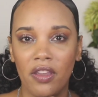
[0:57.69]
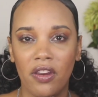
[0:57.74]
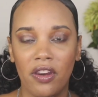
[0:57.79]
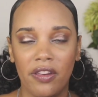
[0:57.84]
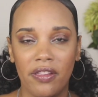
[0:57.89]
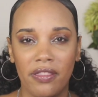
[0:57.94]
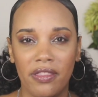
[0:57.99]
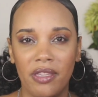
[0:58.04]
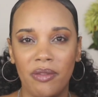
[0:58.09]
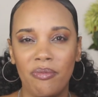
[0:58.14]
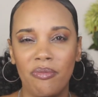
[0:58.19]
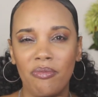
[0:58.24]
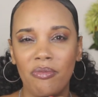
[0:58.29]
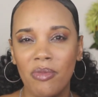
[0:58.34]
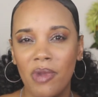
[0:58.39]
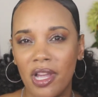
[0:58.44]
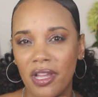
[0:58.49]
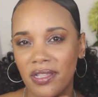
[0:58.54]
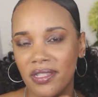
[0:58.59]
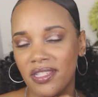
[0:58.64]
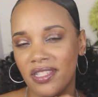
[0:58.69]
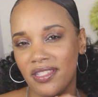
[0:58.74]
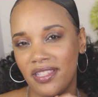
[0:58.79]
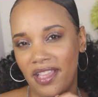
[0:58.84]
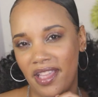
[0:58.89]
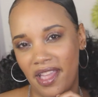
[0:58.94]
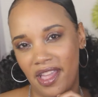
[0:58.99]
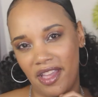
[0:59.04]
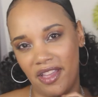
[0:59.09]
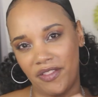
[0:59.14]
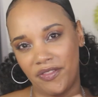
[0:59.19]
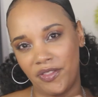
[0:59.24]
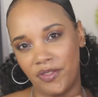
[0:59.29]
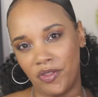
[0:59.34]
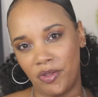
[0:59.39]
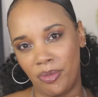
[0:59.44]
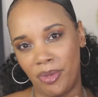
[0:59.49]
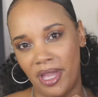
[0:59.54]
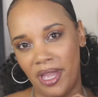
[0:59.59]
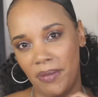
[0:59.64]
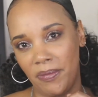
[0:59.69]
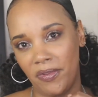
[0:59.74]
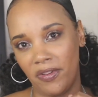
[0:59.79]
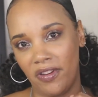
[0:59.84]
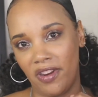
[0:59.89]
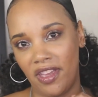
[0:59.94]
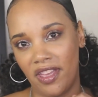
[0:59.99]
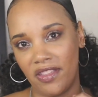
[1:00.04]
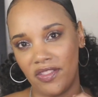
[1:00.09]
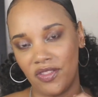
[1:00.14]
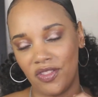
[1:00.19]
are the must-haves for Pat McGrath.